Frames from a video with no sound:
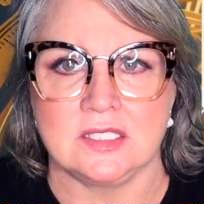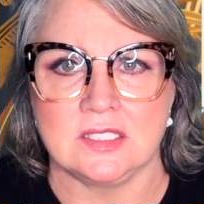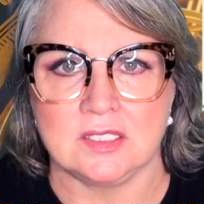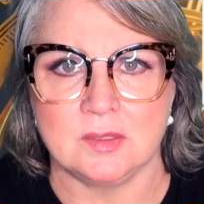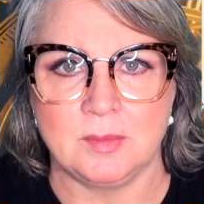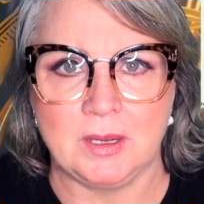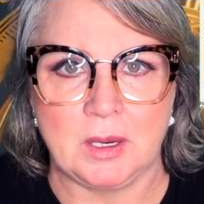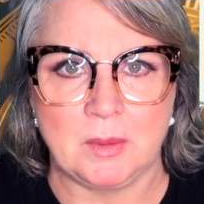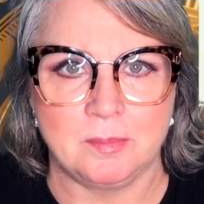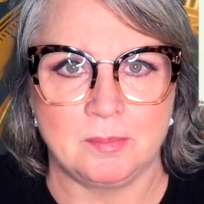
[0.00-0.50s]
It's
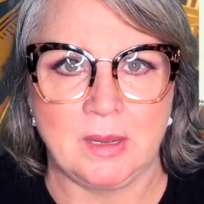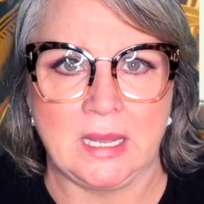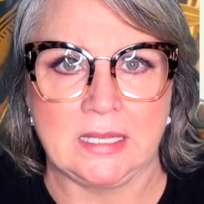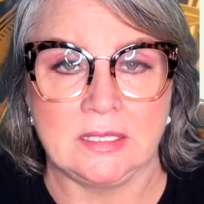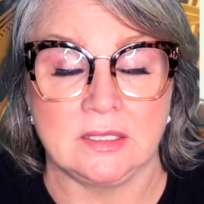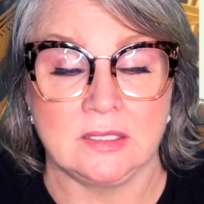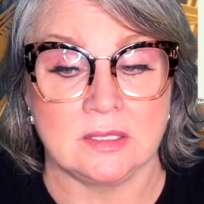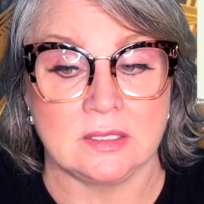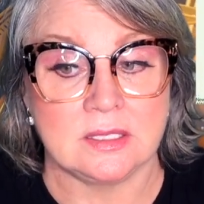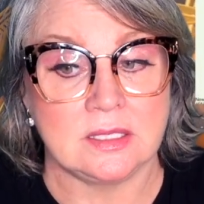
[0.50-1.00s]
about
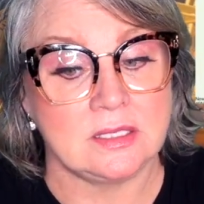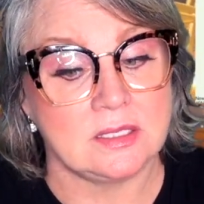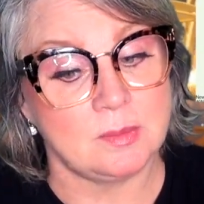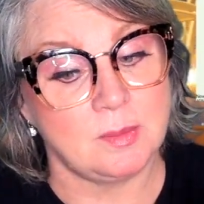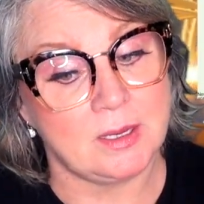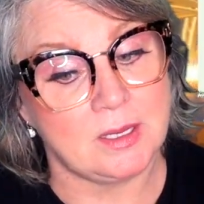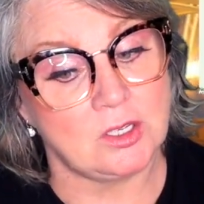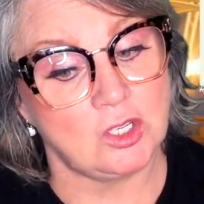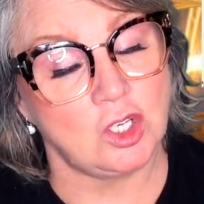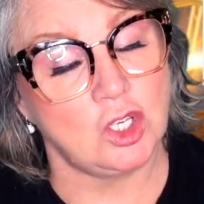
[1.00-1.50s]
balance. It's
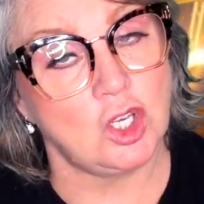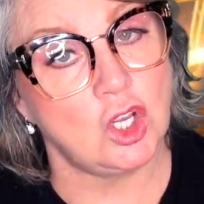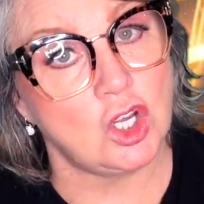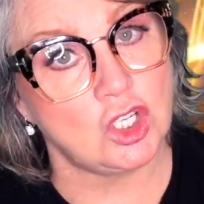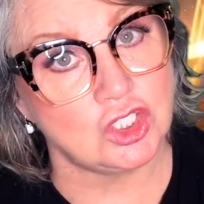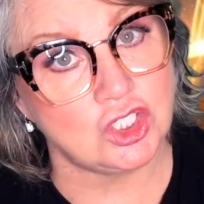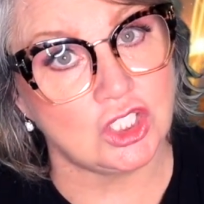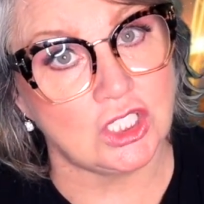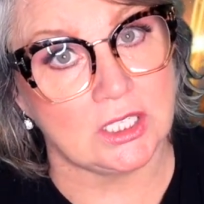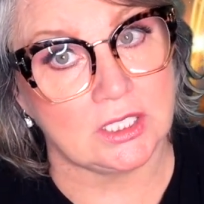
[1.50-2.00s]
about
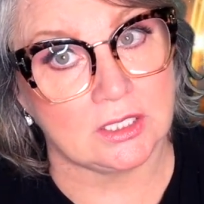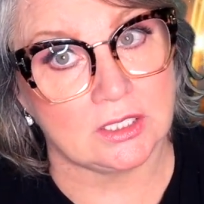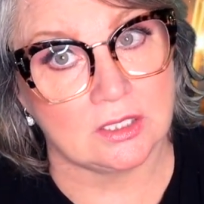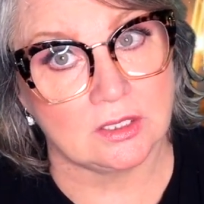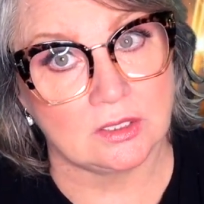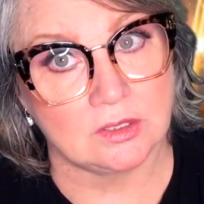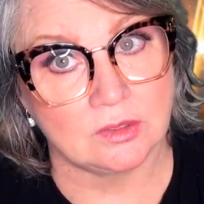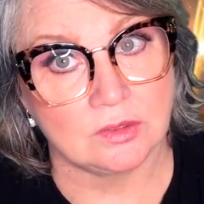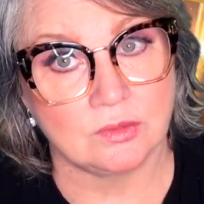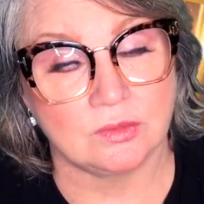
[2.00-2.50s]
logic,
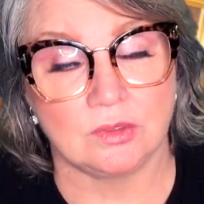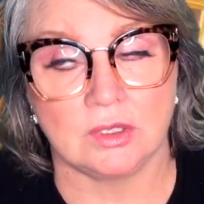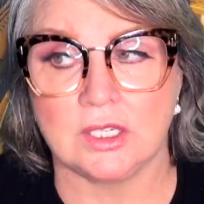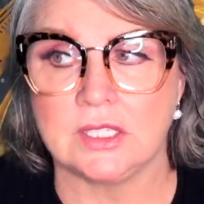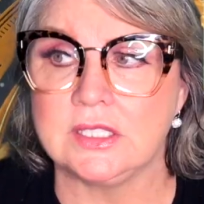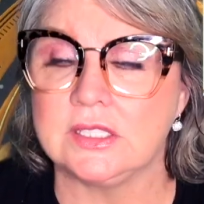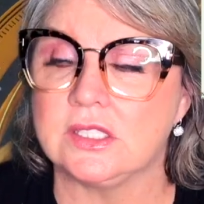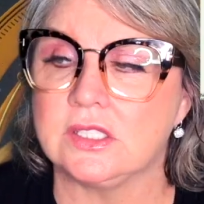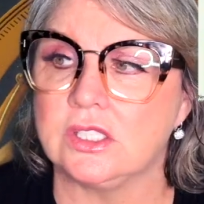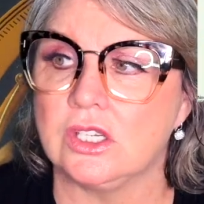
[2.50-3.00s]
right?